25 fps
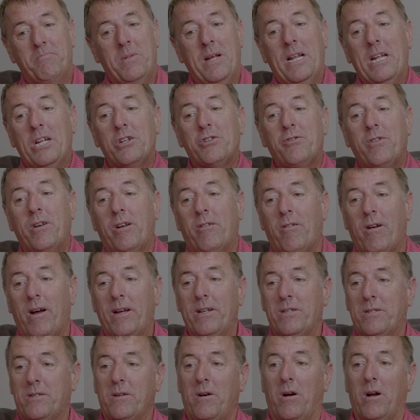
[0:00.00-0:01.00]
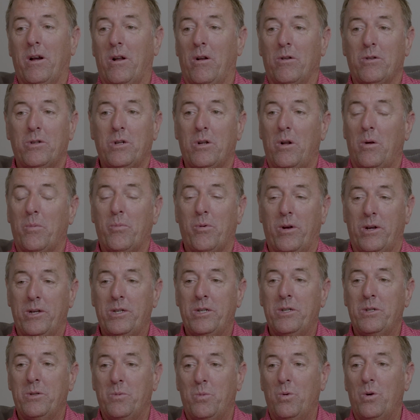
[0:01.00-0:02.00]
military grade psychological
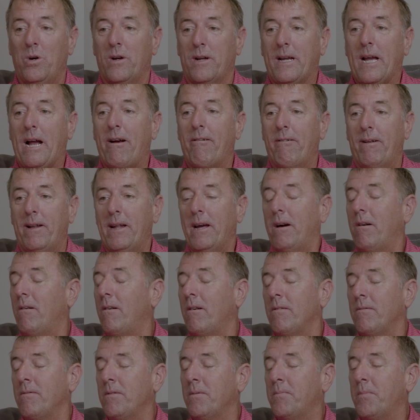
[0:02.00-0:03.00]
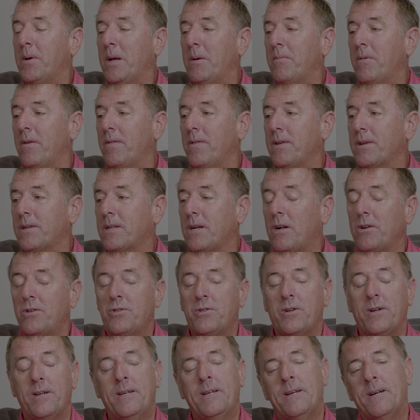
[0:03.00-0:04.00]
operations were carried out on the people of this
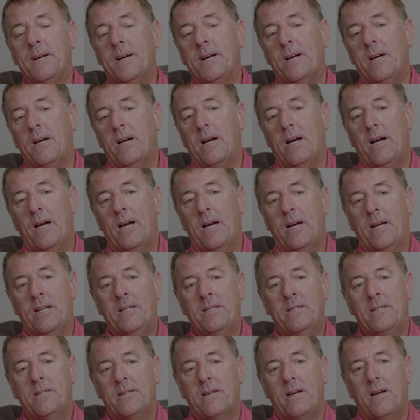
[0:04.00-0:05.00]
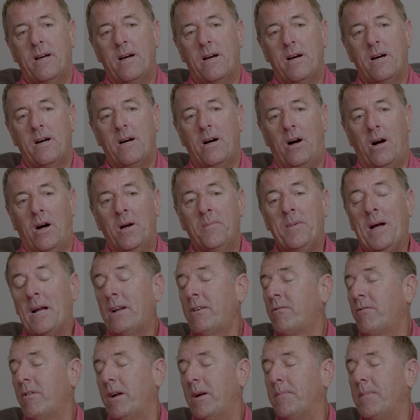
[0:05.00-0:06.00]
country, and I'm
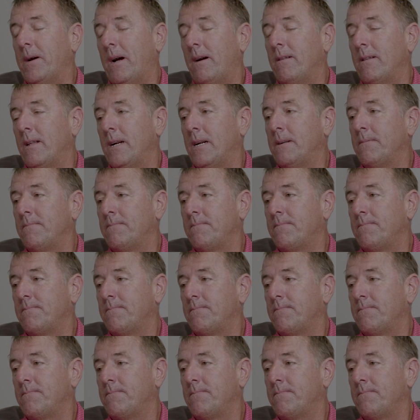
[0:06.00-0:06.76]
angry about that.